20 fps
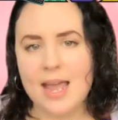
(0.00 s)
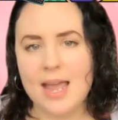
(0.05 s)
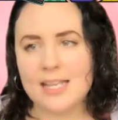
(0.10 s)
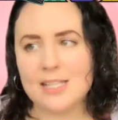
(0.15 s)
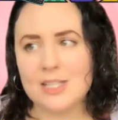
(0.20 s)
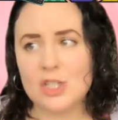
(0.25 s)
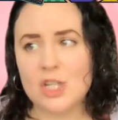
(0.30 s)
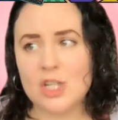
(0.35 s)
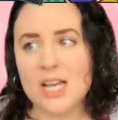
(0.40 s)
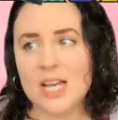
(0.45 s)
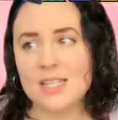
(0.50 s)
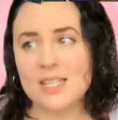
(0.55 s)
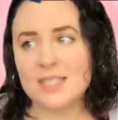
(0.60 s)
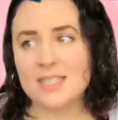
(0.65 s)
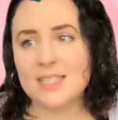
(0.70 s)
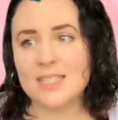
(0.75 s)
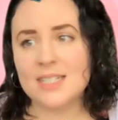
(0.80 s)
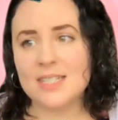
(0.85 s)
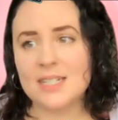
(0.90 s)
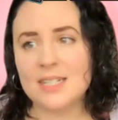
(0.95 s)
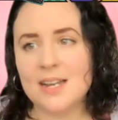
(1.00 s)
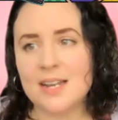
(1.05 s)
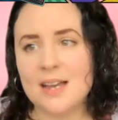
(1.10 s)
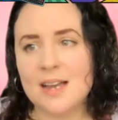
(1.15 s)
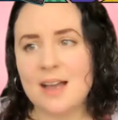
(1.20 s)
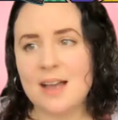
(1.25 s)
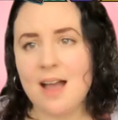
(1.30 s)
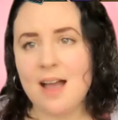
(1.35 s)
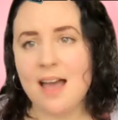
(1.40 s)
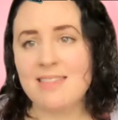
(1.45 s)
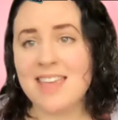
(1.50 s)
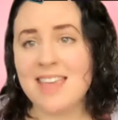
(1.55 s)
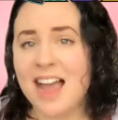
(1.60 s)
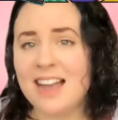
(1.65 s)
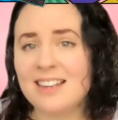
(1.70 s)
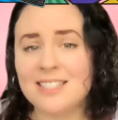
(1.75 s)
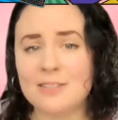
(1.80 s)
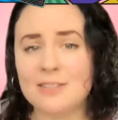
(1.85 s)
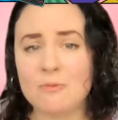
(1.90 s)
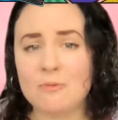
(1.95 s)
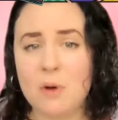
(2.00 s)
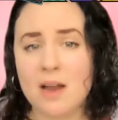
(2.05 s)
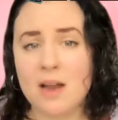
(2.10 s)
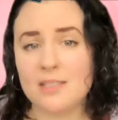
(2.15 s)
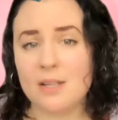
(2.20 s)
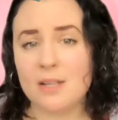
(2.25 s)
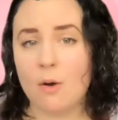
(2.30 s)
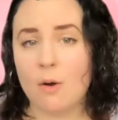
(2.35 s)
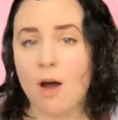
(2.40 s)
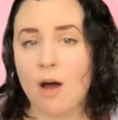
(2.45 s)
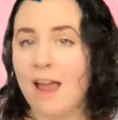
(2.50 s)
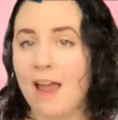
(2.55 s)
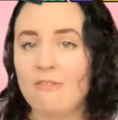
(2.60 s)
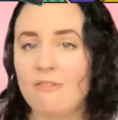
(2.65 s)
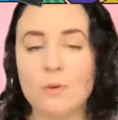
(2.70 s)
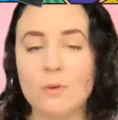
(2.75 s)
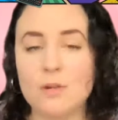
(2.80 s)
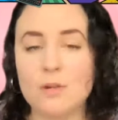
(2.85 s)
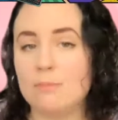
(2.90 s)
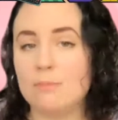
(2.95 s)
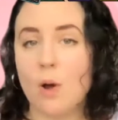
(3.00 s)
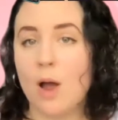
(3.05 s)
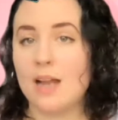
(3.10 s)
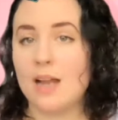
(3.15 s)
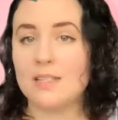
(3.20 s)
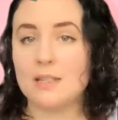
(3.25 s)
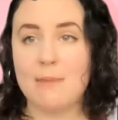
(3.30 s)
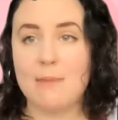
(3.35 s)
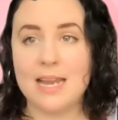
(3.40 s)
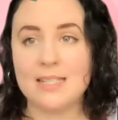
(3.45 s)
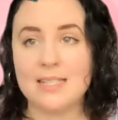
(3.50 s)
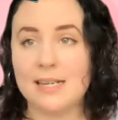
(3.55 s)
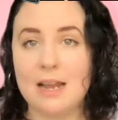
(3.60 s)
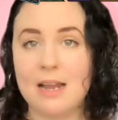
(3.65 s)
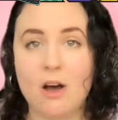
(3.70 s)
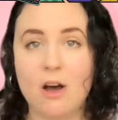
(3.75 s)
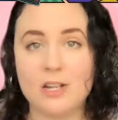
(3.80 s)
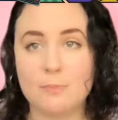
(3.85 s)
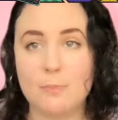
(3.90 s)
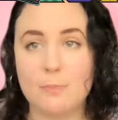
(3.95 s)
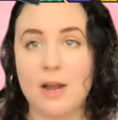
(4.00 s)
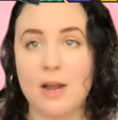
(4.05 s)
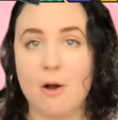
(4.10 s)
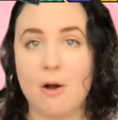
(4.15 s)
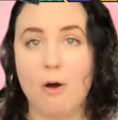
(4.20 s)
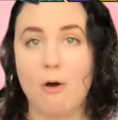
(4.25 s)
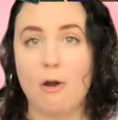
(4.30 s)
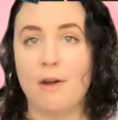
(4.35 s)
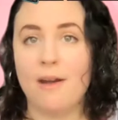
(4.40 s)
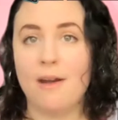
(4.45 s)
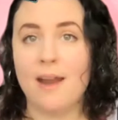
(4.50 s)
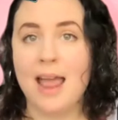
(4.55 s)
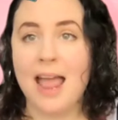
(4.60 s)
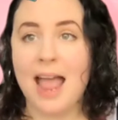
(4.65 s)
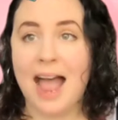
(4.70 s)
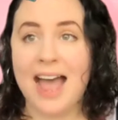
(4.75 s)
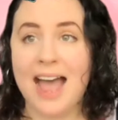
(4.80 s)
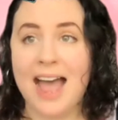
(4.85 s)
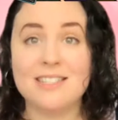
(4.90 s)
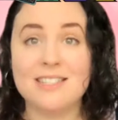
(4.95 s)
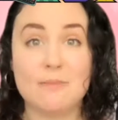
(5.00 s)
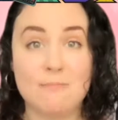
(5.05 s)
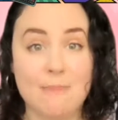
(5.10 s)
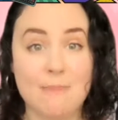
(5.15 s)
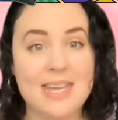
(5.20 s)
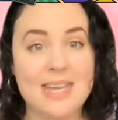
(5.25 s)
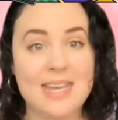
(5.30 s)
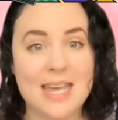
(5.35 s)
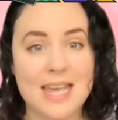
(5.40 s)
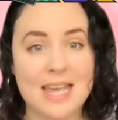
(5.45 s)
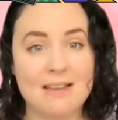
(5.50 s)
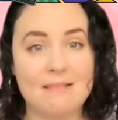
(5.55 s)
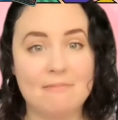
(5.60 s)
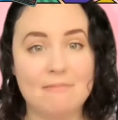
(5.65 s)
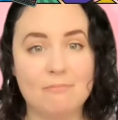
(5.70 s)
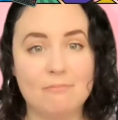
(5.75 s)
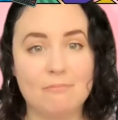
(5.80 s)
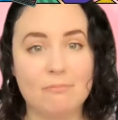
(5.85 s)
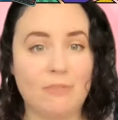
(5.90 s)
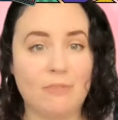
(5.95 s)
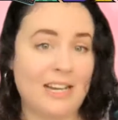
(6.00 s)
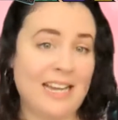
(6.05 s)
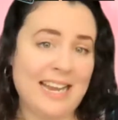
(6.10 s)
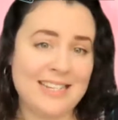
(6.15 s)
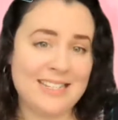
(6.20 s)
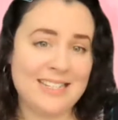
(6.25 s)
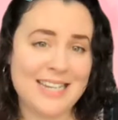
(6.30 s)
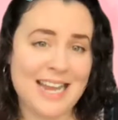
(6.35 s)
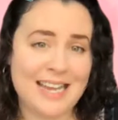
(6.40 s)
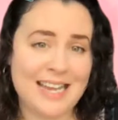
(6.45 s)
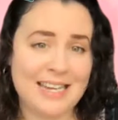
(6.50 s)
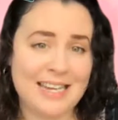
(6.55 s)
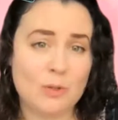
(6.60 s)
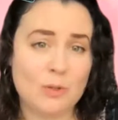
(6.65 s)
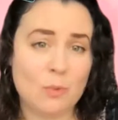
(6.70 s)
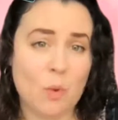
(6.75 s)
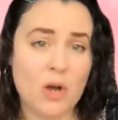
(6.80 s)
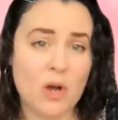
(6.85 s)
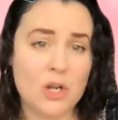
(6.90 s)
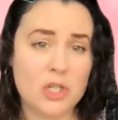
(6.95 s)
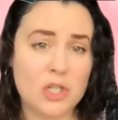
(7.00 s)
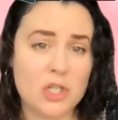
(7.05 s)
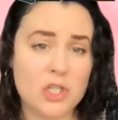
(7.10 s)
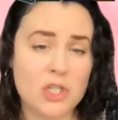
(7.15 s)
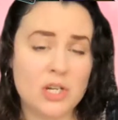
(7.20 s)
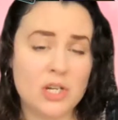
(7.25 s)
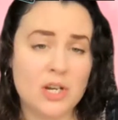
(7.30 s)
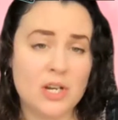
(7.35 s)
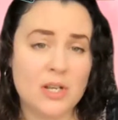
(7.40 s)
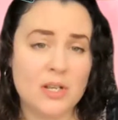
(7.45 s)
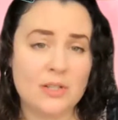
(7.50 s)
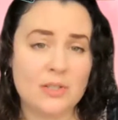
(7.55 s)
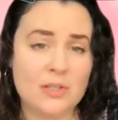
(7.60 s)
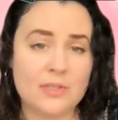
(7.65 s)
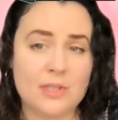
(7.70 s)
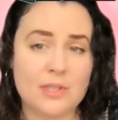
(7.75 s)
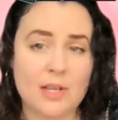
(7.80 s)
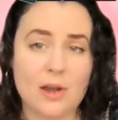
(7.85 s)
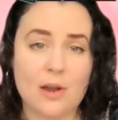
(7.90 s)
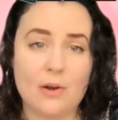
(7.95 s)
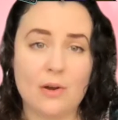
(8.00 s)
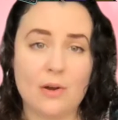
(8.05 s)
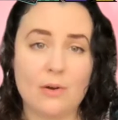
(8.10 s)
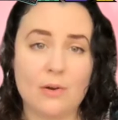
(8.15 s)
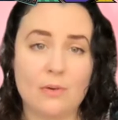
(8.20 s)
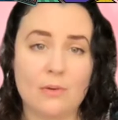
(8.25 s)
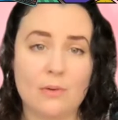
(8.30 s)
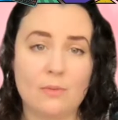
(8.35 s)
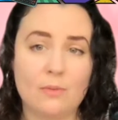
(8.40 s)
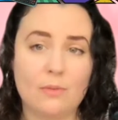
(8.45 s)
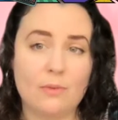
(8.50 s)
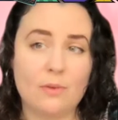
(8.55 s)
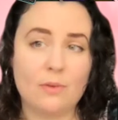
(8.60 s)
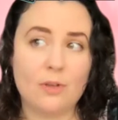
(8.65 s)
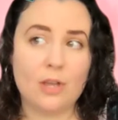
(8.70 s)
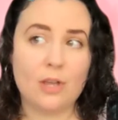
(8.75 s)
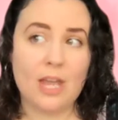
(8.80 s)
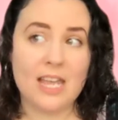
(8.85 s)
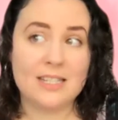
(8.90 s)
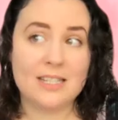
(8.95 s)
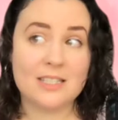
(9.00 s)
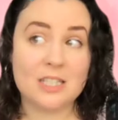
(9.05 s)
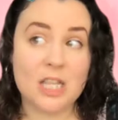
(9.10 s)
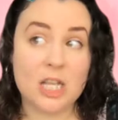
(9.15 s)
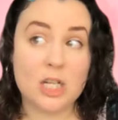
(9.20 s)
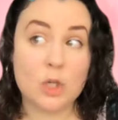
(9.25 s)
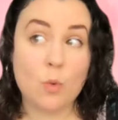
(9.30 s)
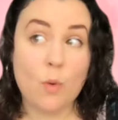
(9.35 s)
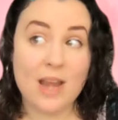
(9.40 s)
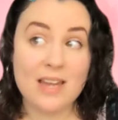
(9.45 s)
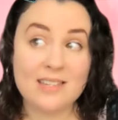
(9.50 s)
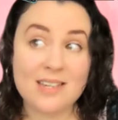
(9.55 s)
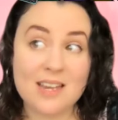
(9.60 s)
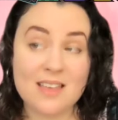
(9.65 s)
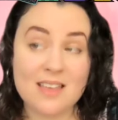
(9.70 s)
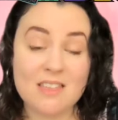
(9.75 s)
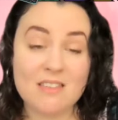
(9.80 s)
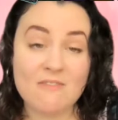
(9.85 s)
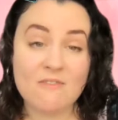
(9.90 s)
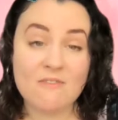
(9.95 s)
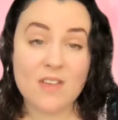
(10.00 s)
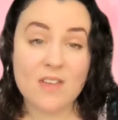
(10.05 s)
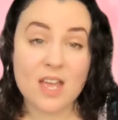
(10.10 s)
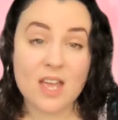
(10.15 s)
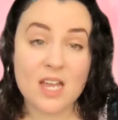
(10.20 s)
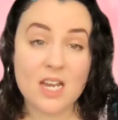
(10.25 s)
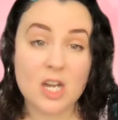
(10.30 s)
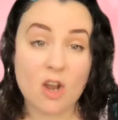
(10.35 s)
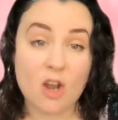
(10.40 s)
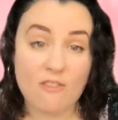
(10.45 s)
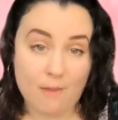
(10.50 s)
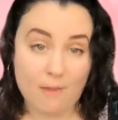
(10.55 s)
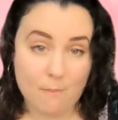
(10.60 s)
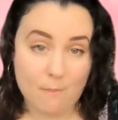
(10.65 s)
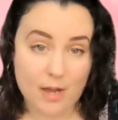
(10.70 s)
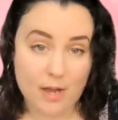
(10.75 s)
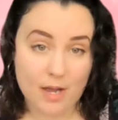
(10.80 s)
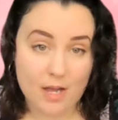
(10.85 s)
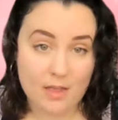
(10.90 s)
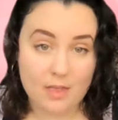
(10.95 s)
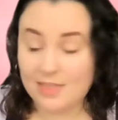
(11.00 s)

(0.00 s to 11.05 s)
It's just, and the actors have worked so hard. Everyone's worked amazingly hard to put it on and to make it really entertaining to watch. So it's the 20th of November,